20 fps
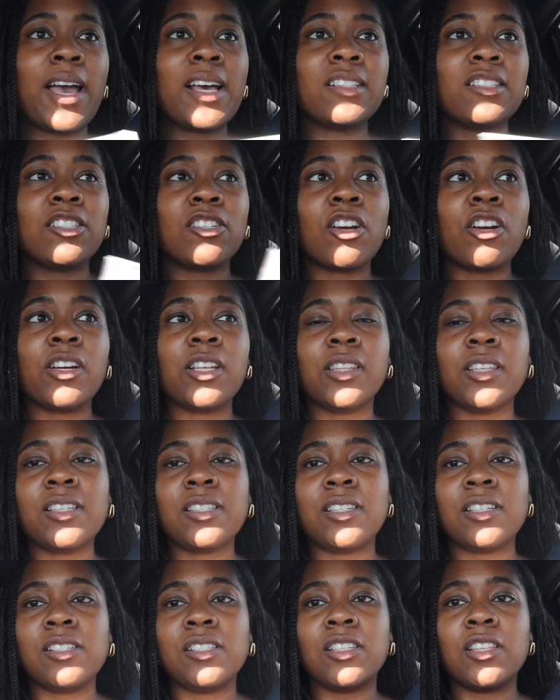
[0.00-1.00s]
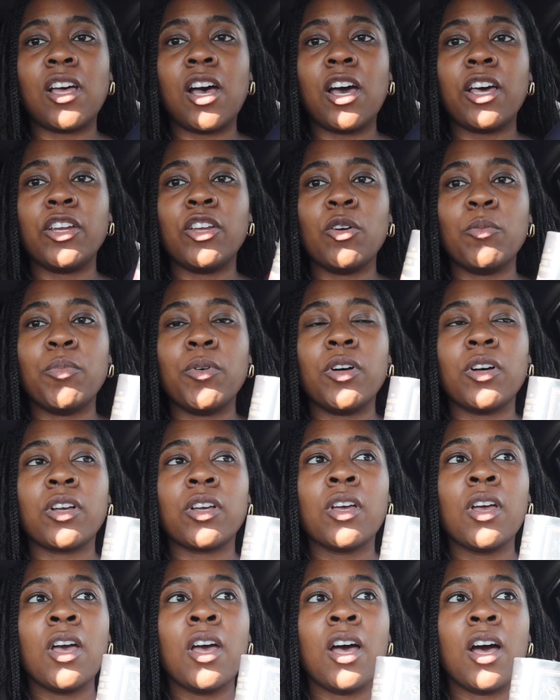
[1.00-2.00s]
had started listening to the
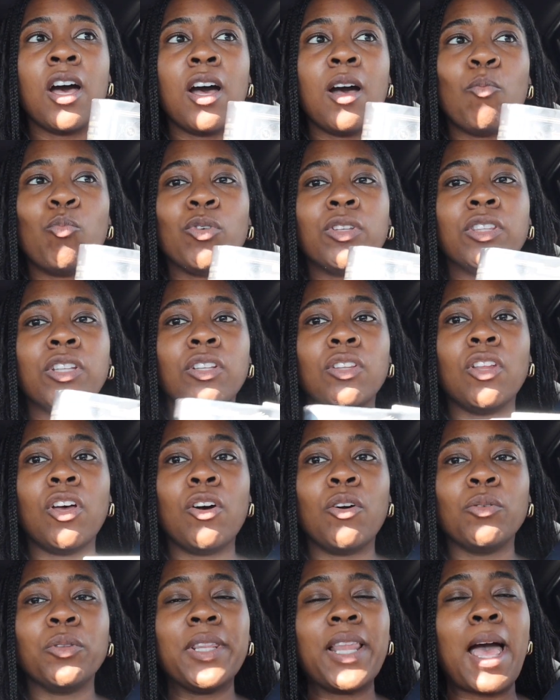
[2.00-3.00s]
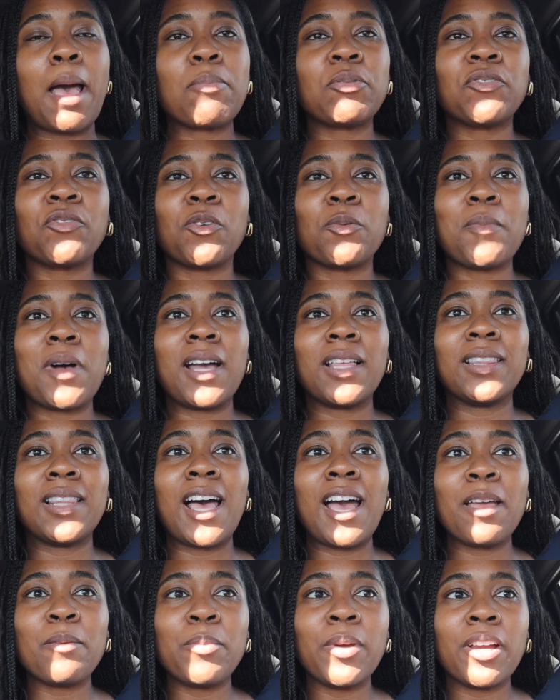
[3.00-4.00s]
audiobook when the loan lapsed from my
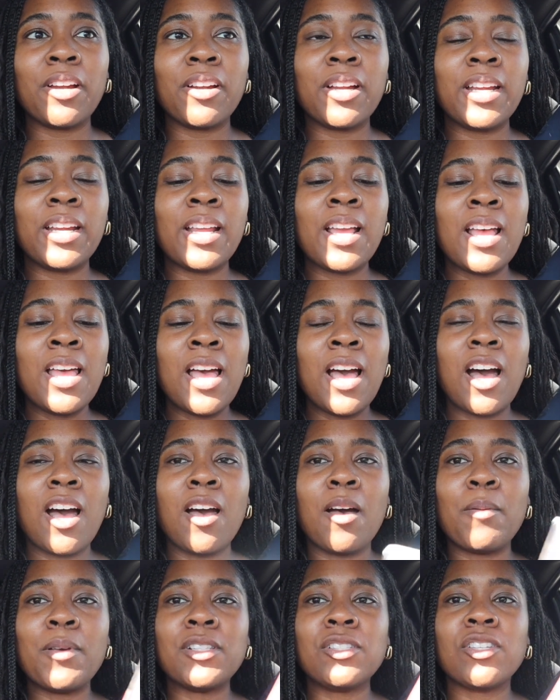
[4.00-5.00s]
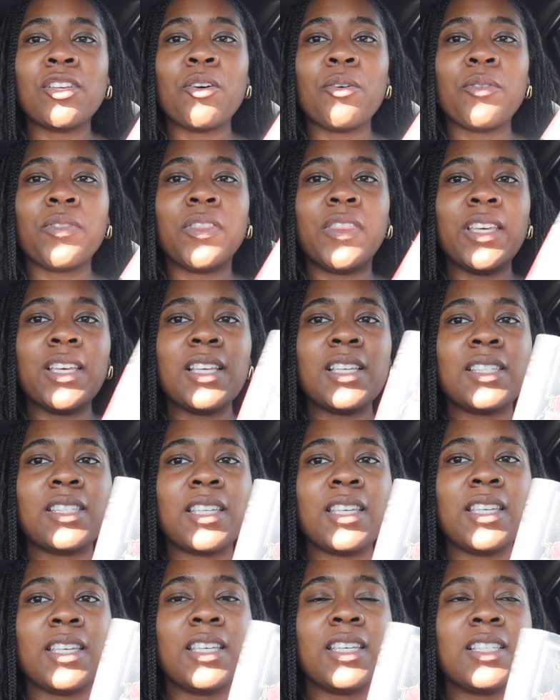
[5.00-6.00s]
library. And so this
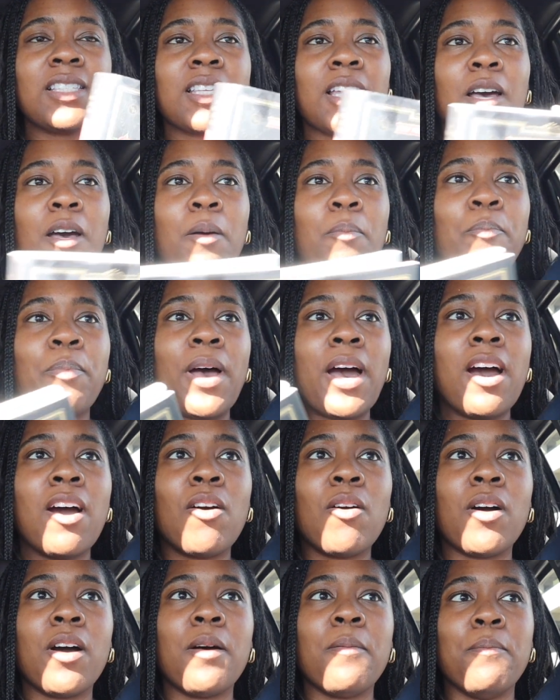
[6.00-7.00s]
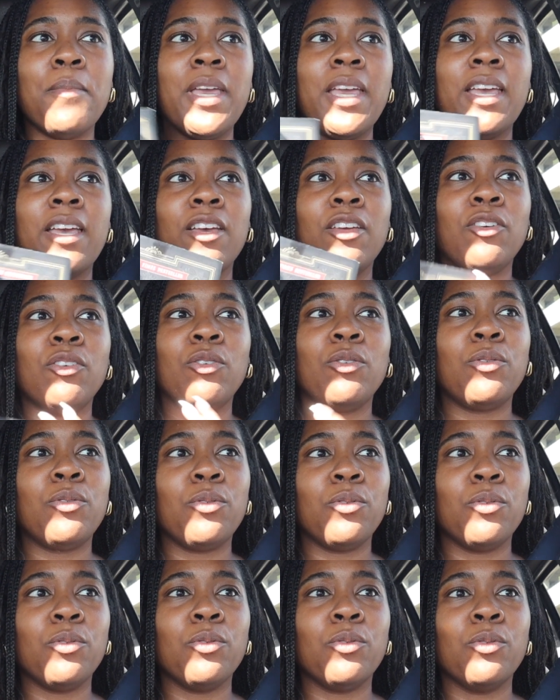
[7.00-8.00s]
is about a man
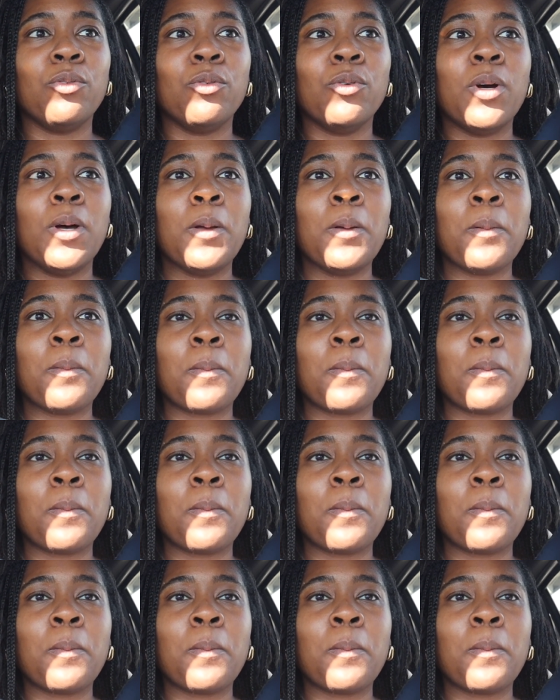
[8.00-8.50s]
who